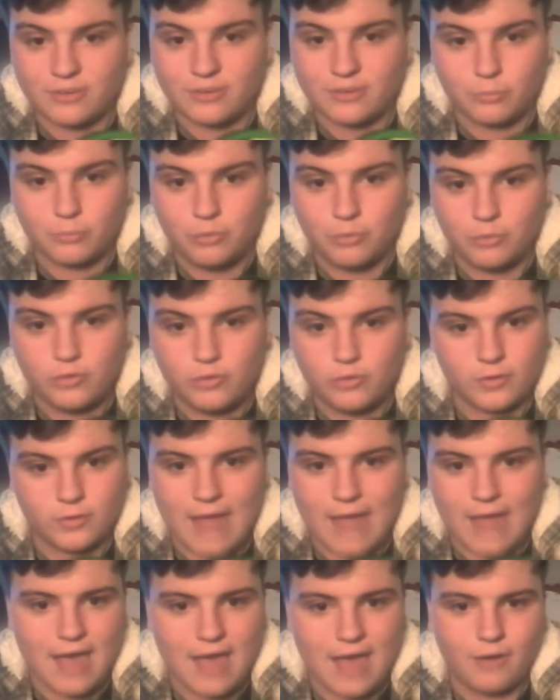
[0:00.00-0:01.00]
it move
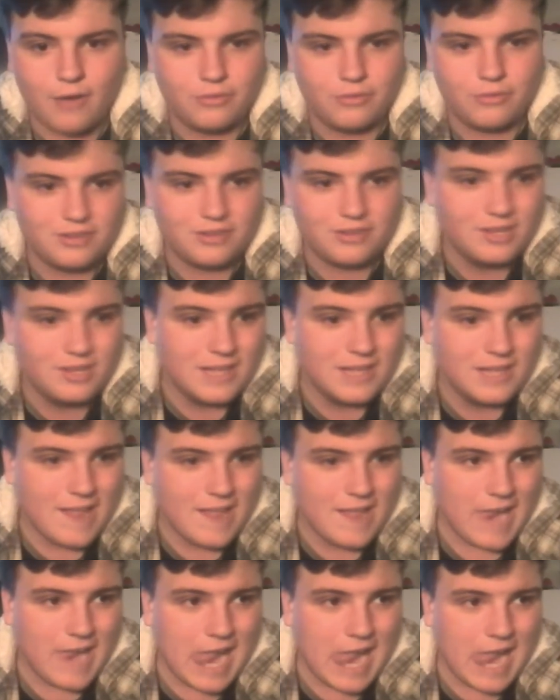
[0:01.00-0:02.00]
around
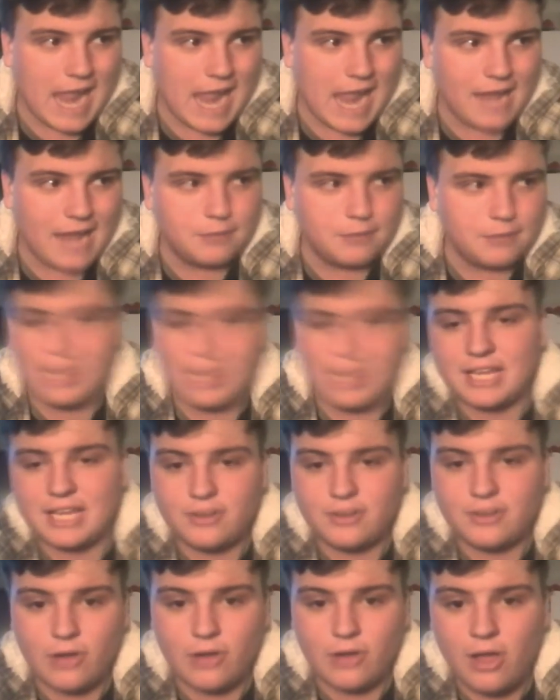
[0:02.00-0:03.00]
and make
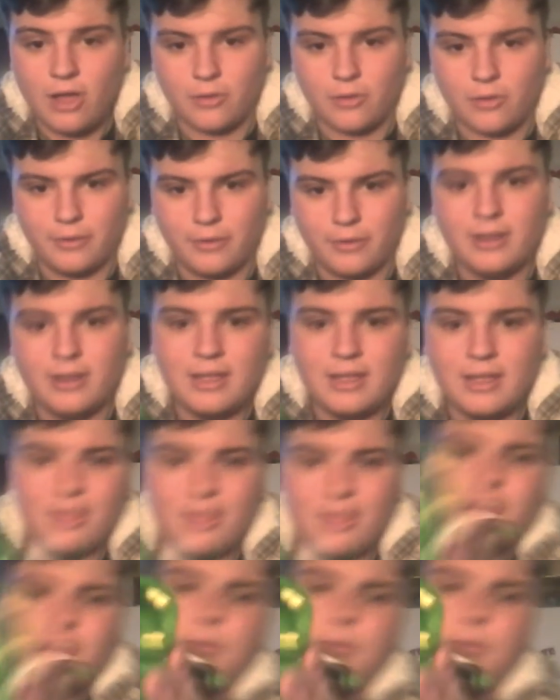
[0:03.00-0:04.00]
it your own.
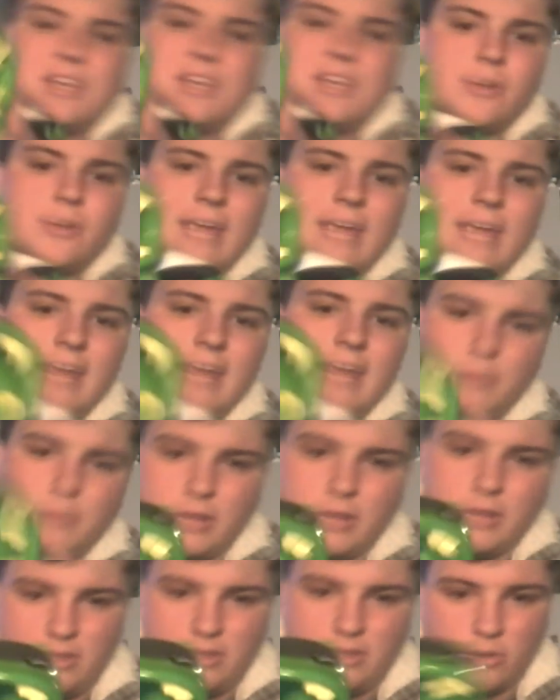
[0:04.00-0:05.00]
This one you can't
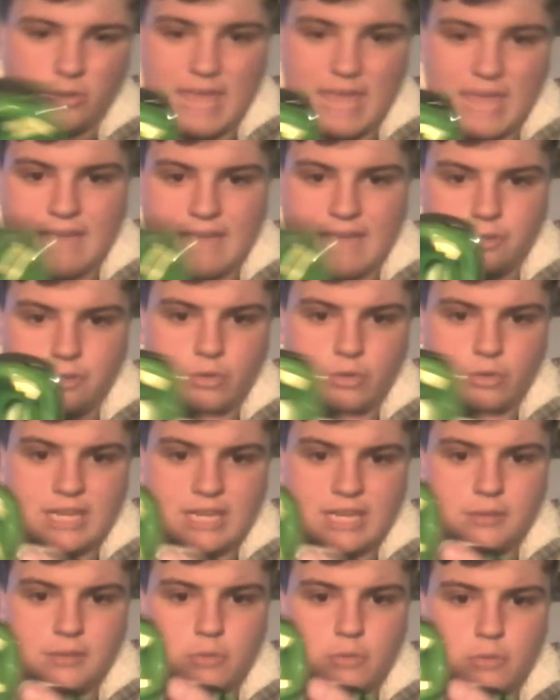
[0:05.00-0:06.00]
really do that. You
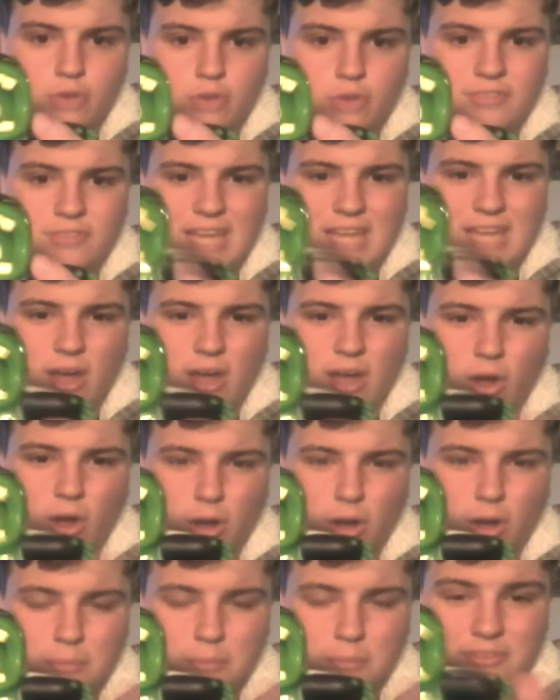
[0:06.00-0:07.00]
can move the
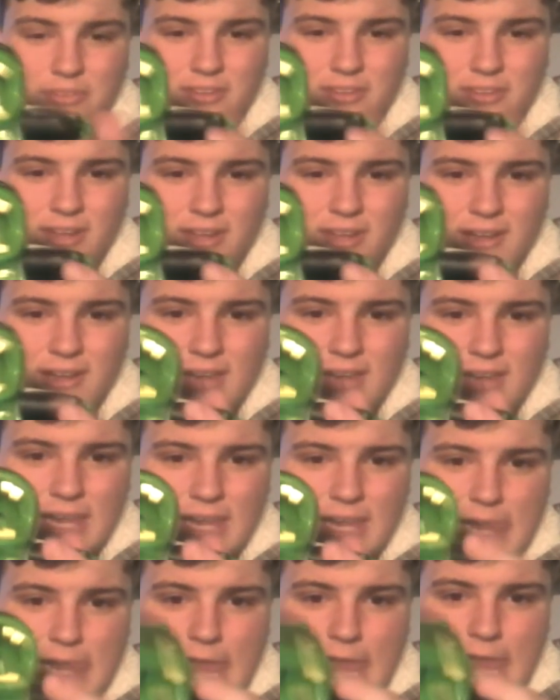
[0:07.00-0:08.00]
arms,
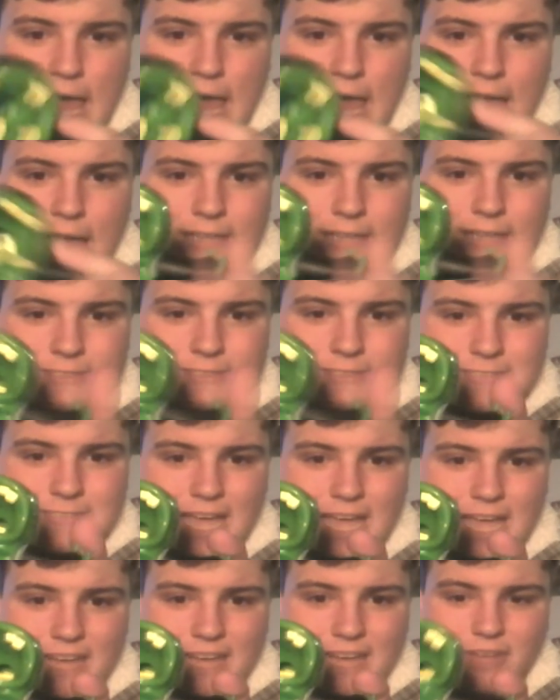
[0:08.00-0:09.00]
not
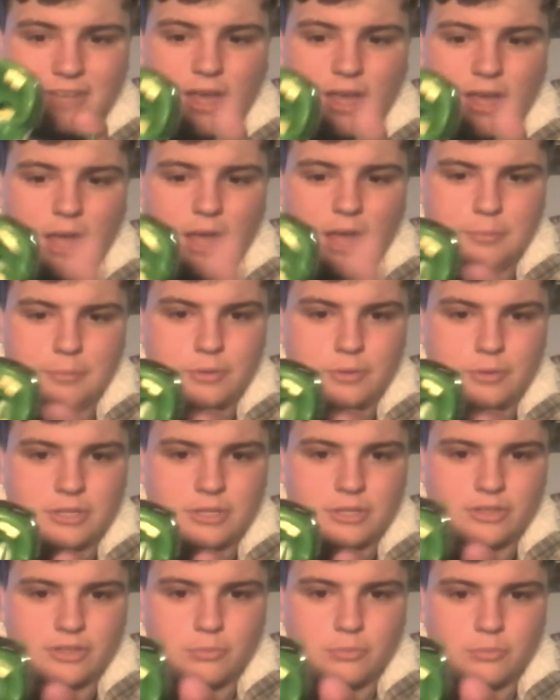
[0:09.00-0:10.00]
even up. You
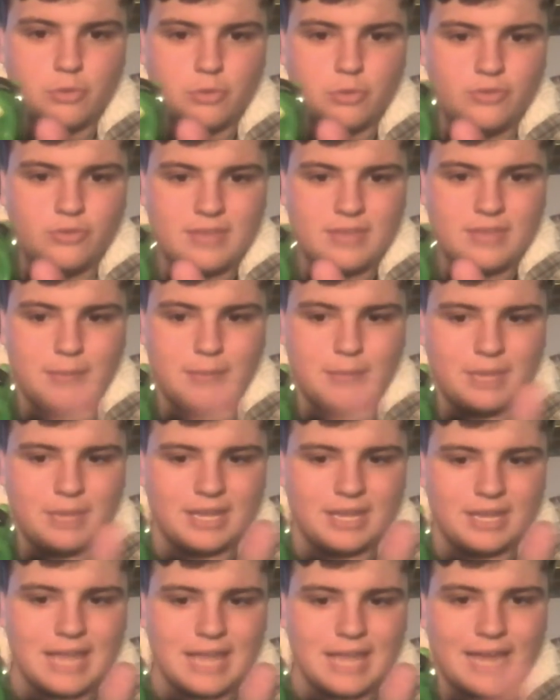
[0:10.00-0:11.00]
can just move them
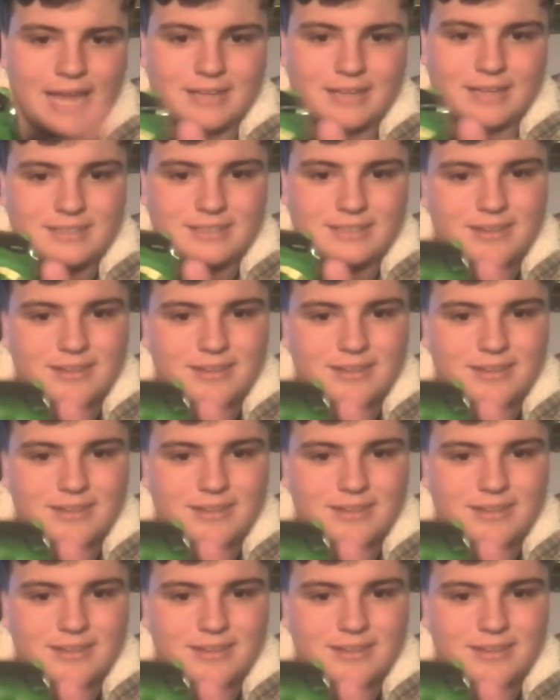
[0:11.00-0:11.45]
in, like,